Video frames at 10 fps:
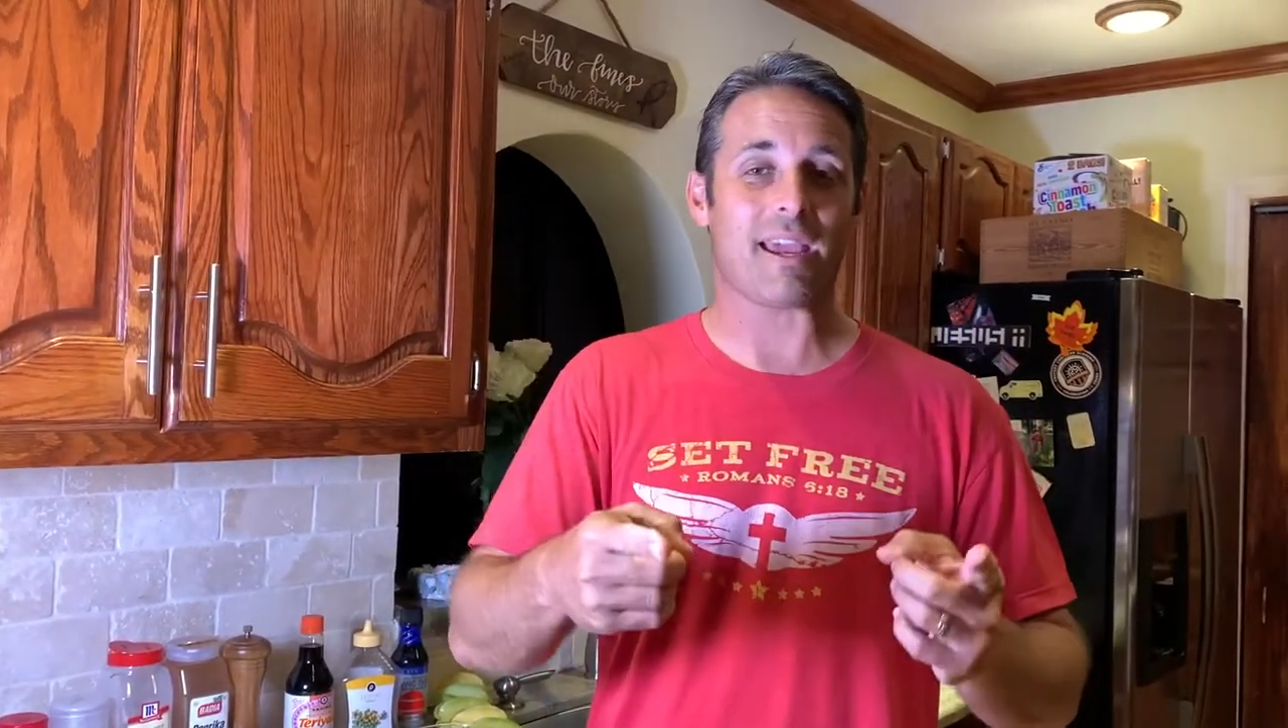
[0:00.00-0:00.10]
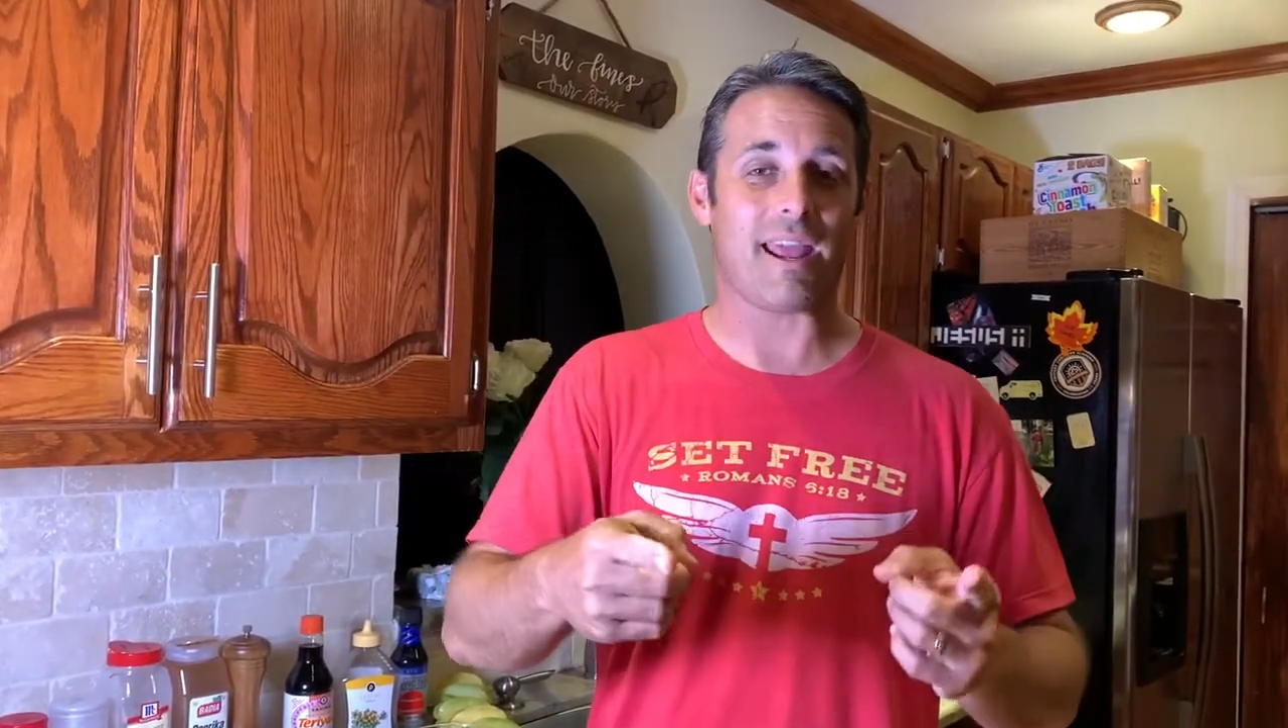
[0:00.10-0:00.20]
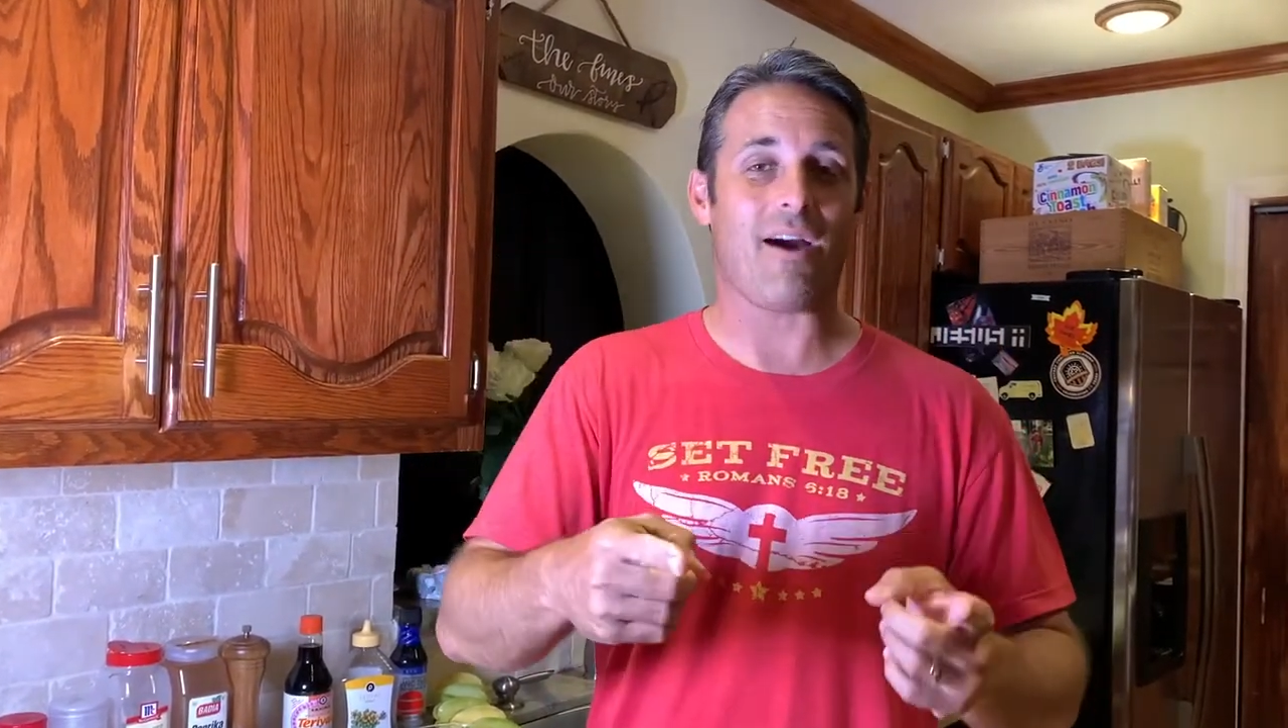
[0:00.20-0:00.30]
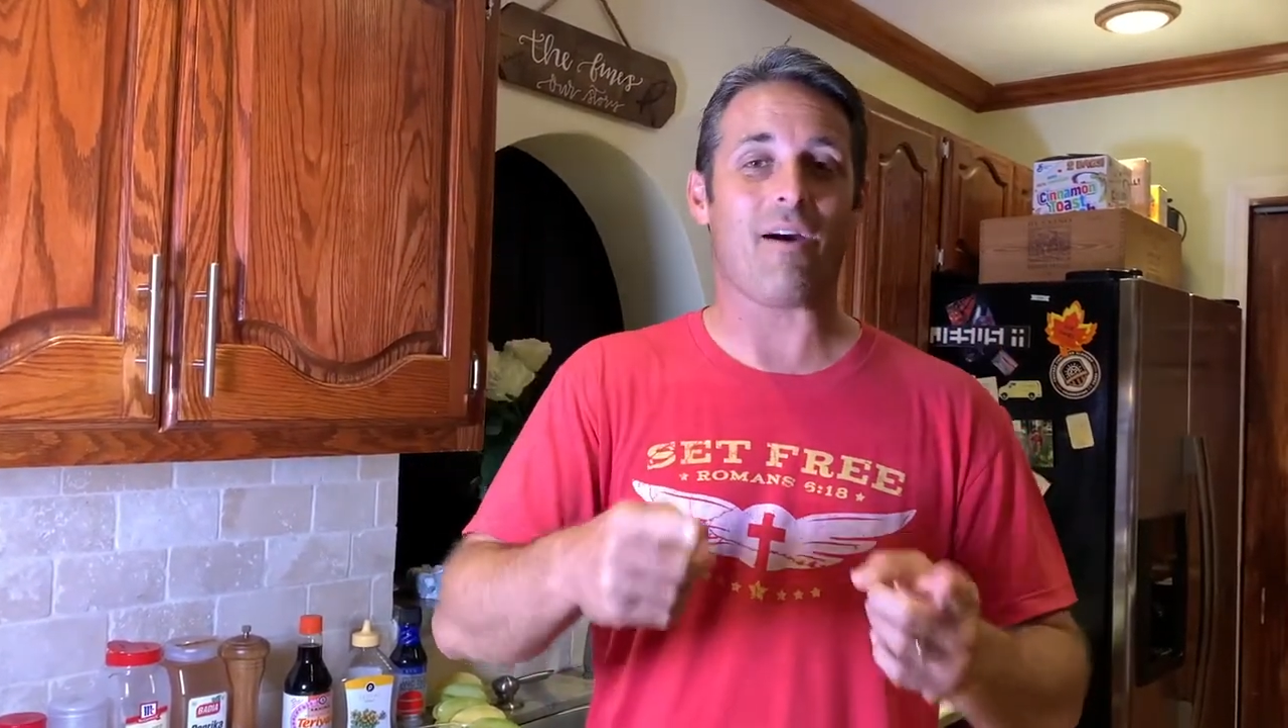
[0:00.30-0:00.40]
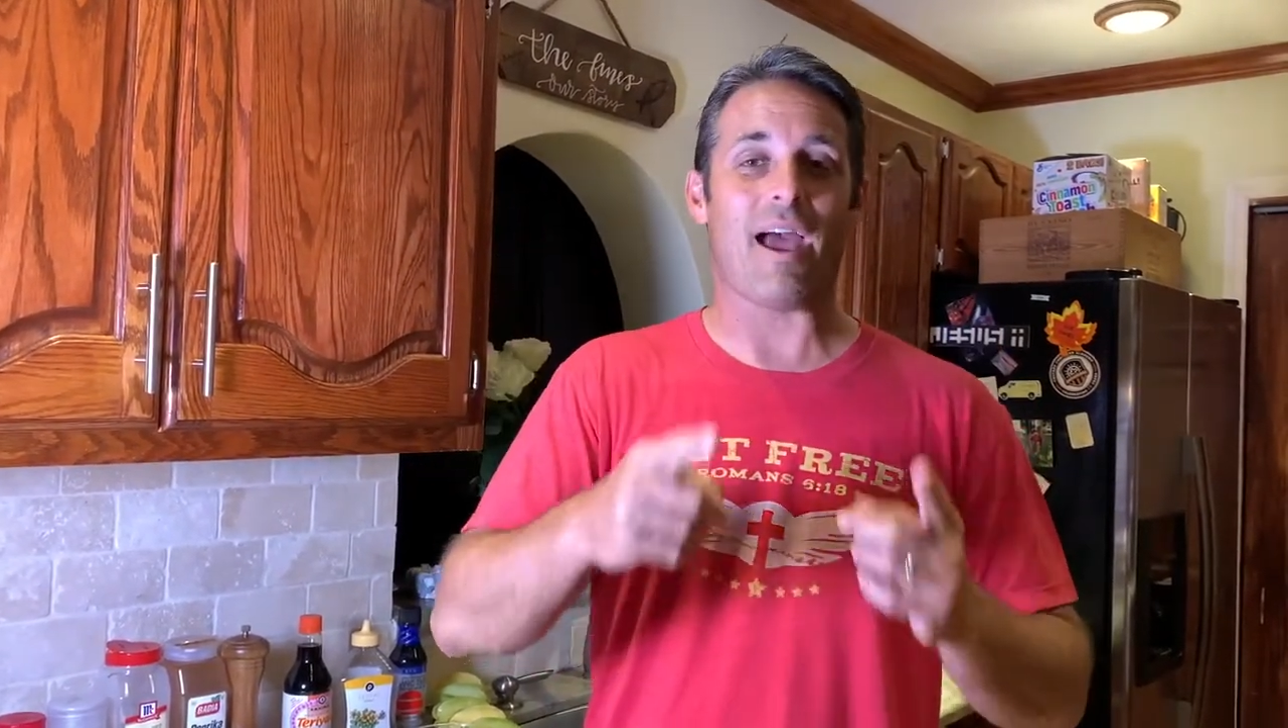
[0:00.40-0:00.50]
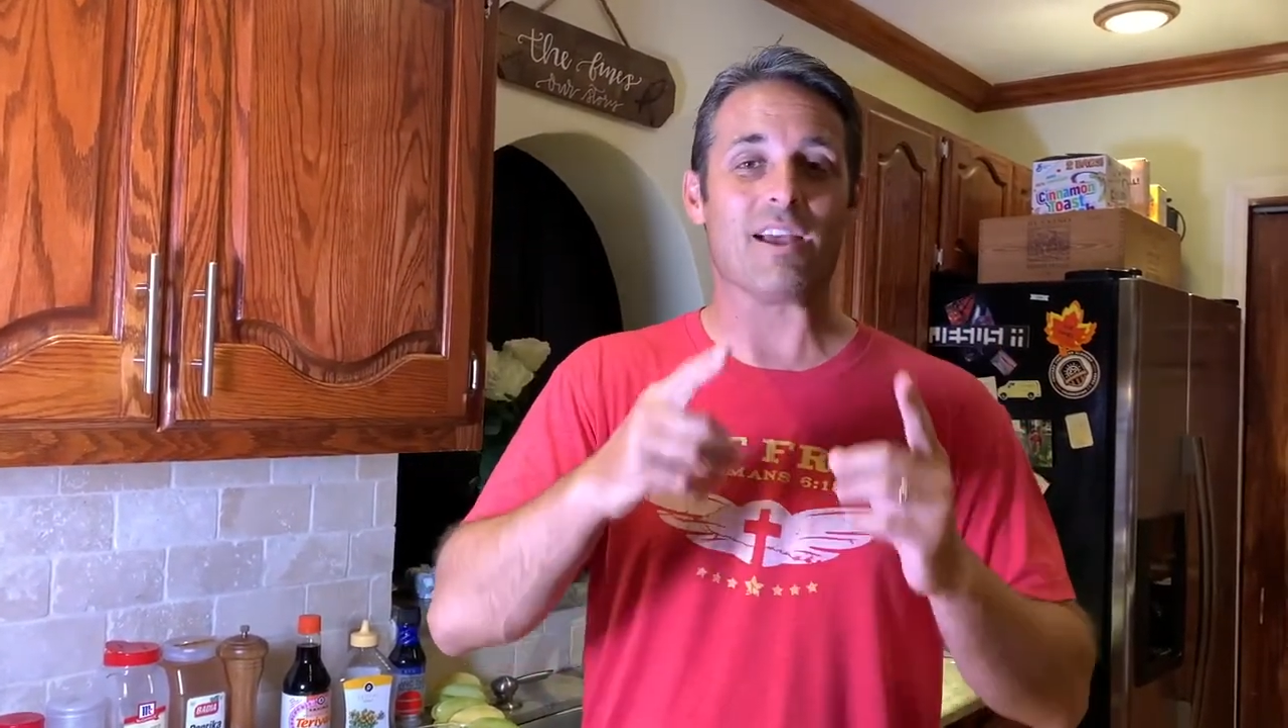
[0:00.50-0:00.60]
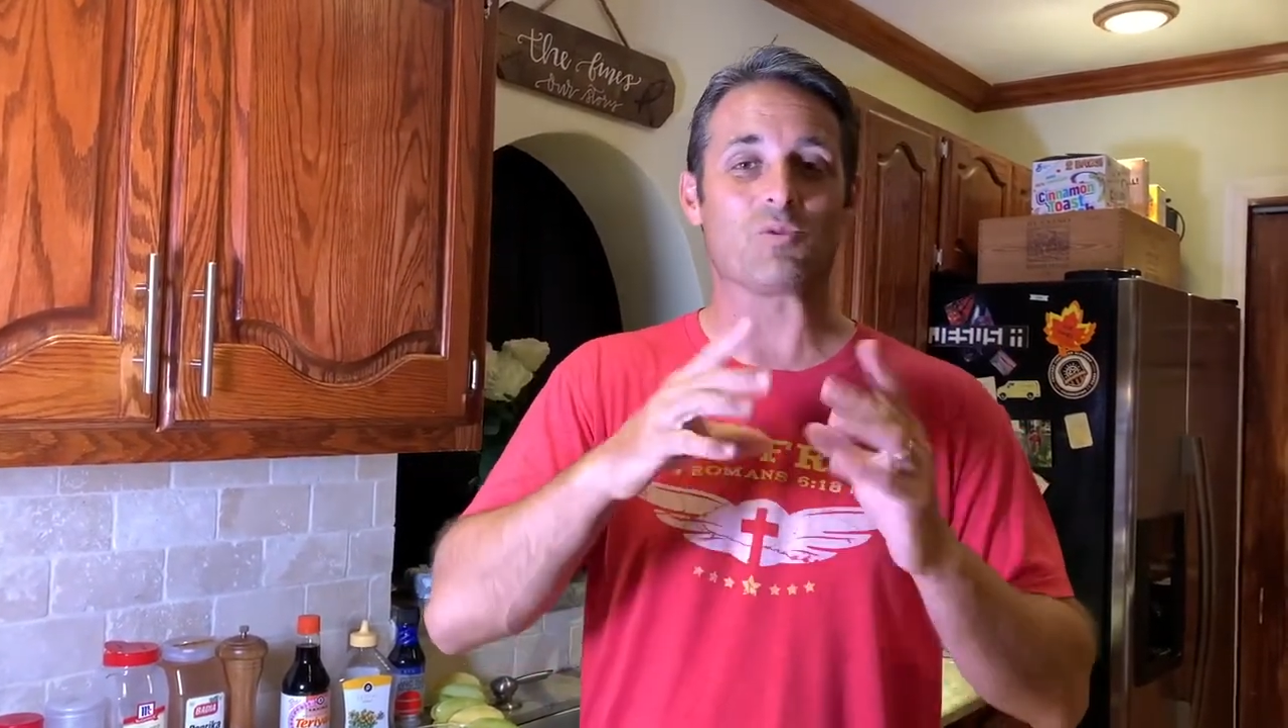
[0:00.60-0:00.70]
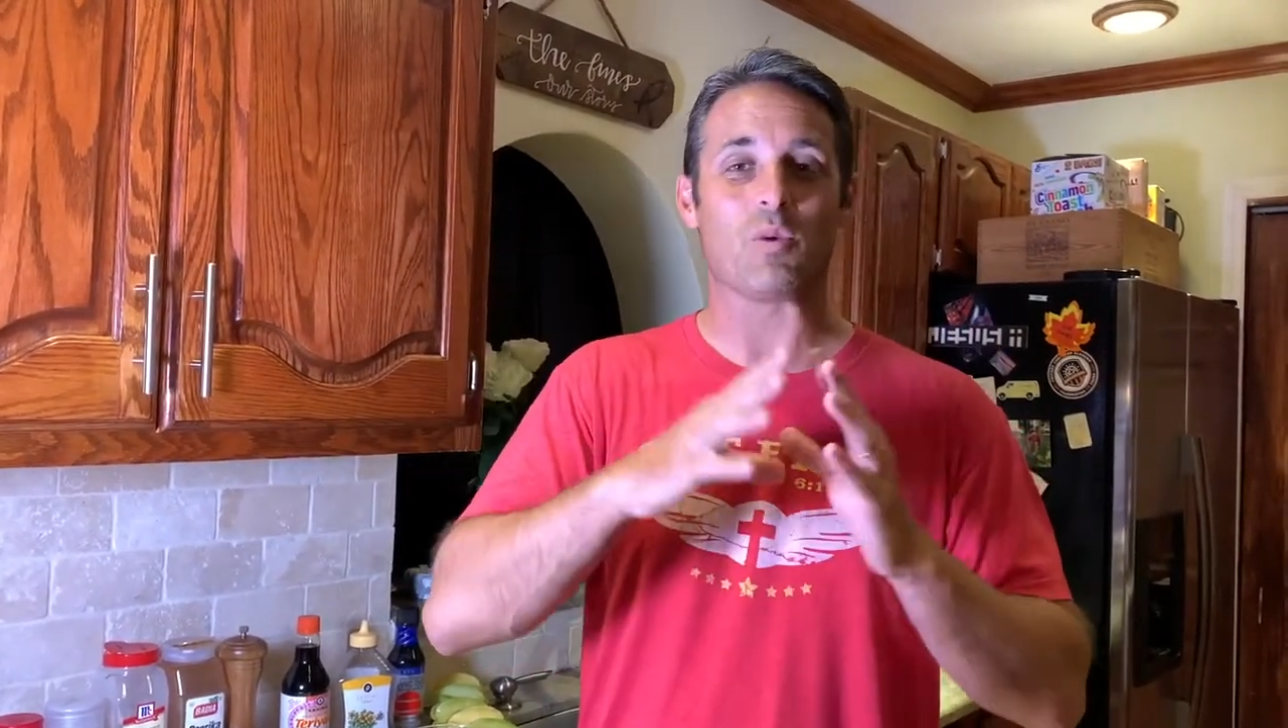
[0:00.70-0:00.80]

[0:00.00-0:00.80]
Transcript: it out as